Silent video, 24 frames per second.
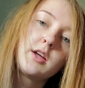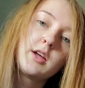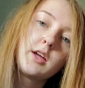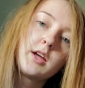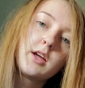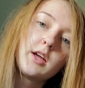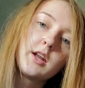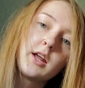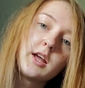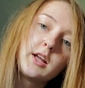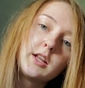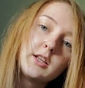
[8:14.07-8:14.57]

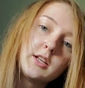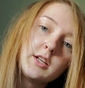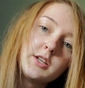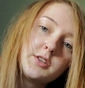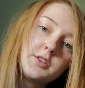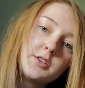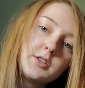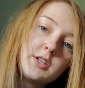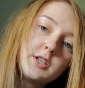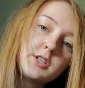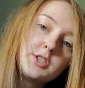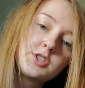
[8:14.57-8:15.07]
And I
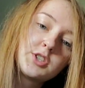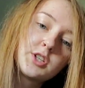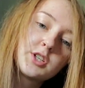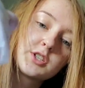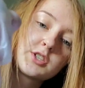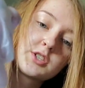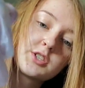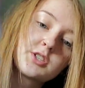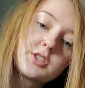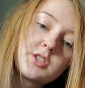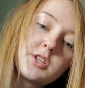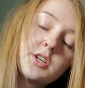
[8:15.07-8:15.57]
literally
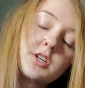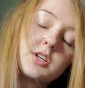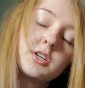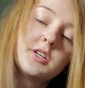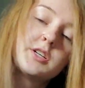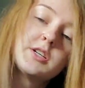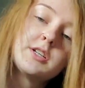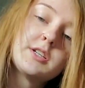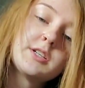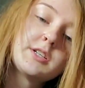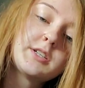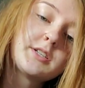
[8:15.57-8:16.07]
just,
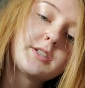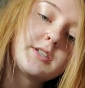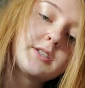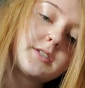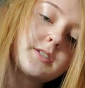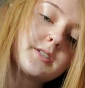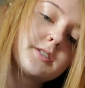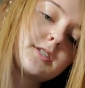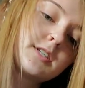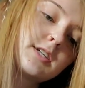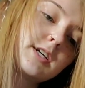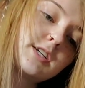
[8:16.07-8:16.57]

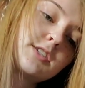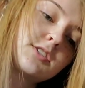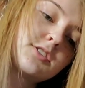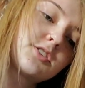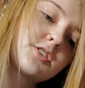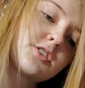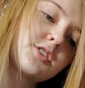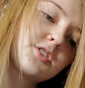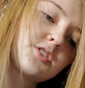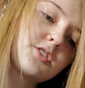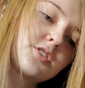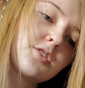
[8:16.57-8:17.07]
it's
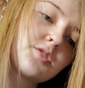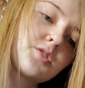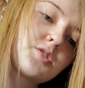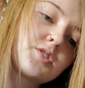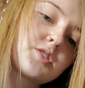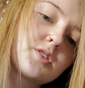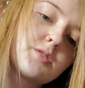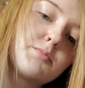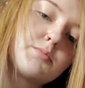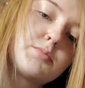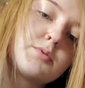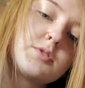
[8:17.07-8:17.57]
just so
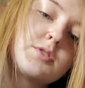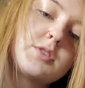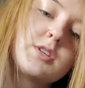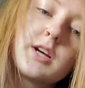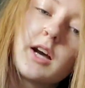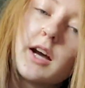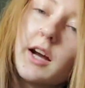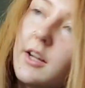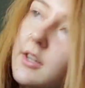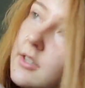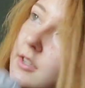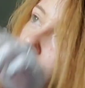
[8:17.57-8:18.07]
simple, you
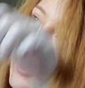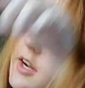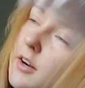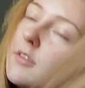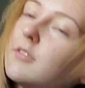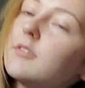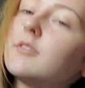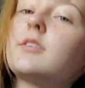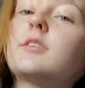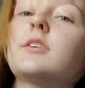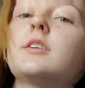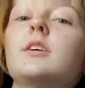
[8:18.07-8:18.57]
guys.
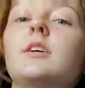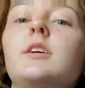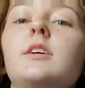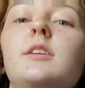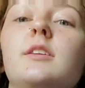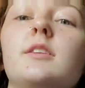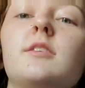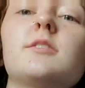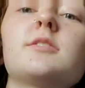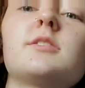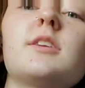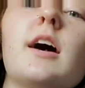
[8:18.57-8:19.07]

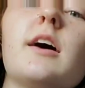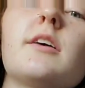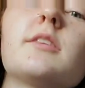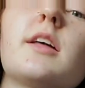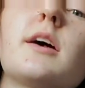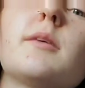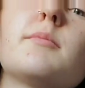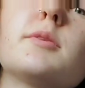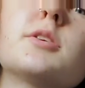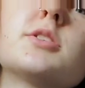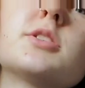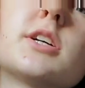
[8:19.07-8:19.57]
There's not
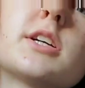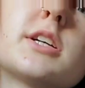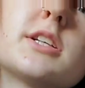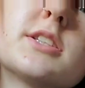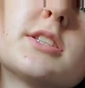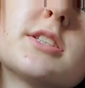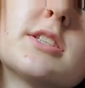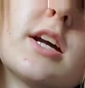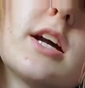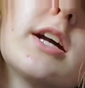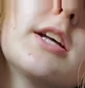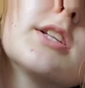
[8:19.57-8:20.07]
that much I can
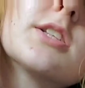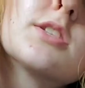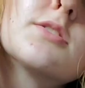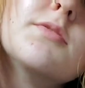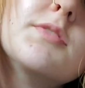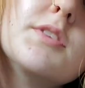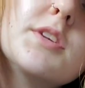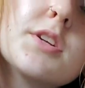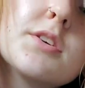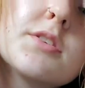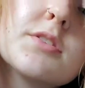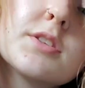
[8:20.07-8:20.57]
say in this
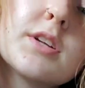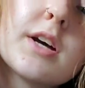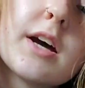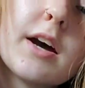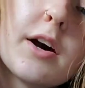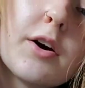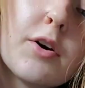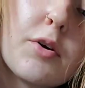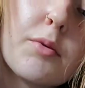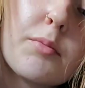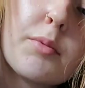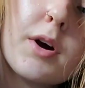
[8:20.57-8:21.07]
video to
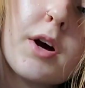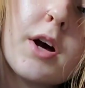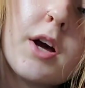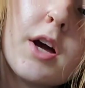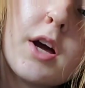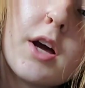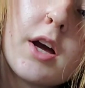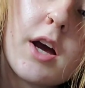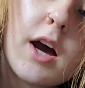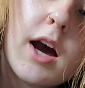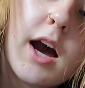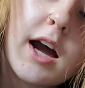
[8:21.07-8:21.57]
help.
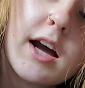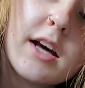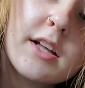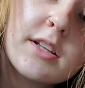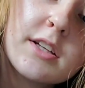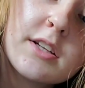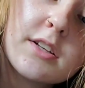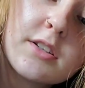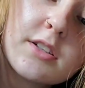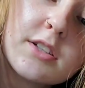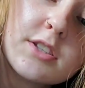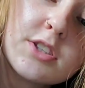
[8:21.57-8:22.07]
I
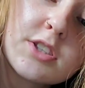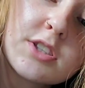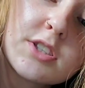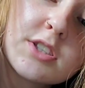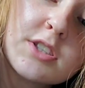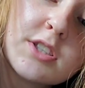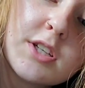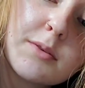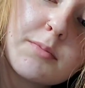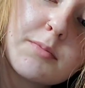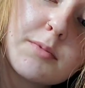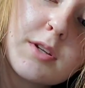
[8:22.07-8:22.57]
literally just
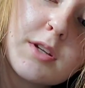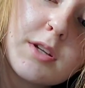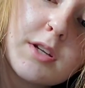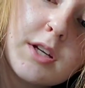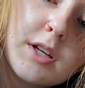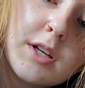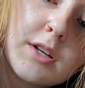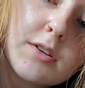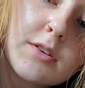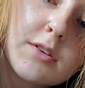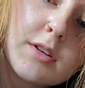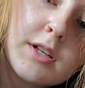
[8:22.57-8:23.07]
dip the
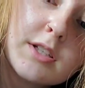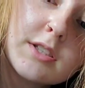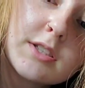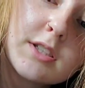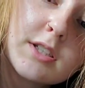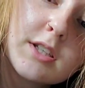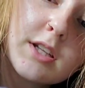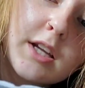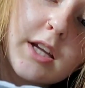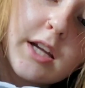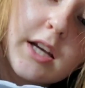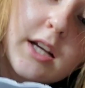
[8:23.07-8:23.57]
needle into
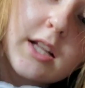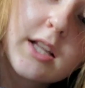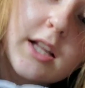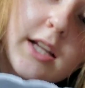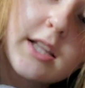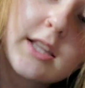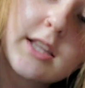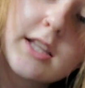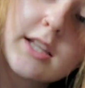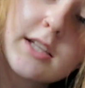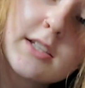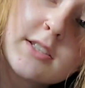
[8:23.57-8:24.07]
the ink
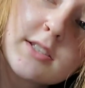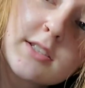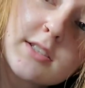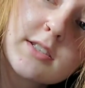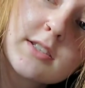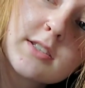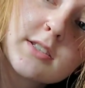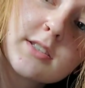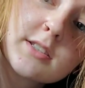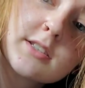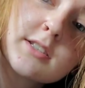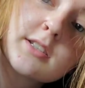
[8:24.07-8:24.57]
like this.
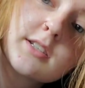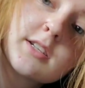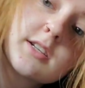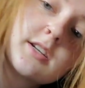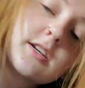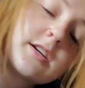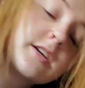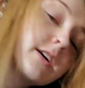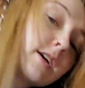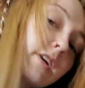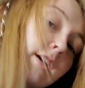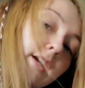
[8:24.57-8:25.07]

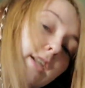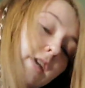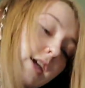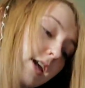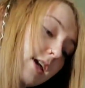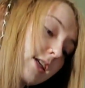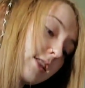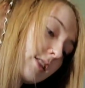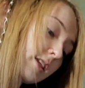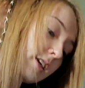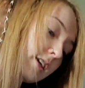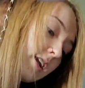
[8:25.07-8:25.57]

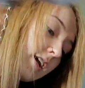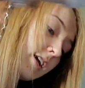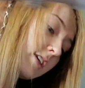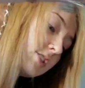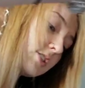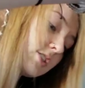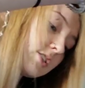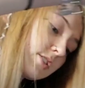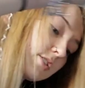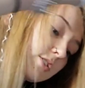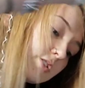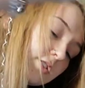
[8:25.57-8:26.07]
And then let
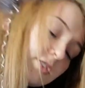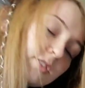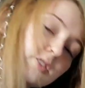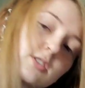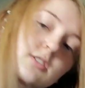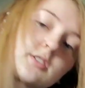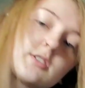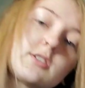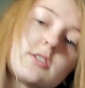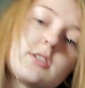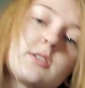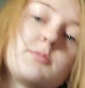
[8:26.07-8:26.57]

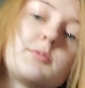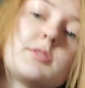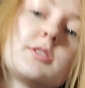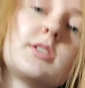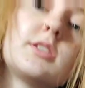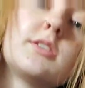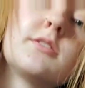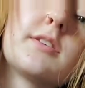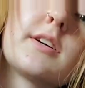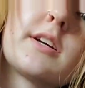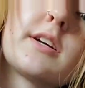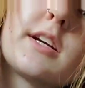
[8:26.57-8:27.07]
me
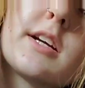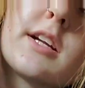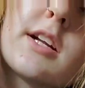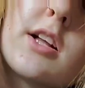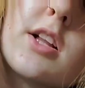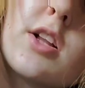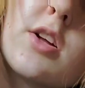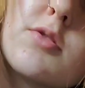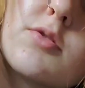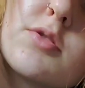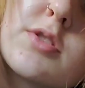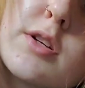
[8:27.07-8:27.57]
see if I can get a
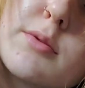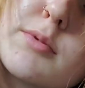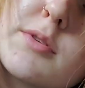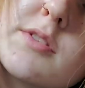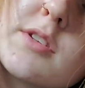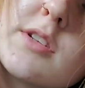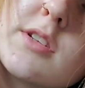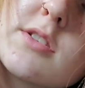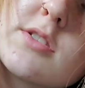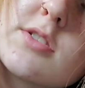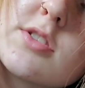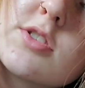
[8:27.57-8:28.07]
close-up of
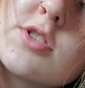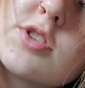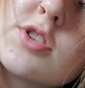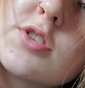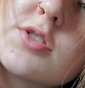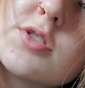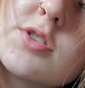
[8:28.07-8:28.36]
this to show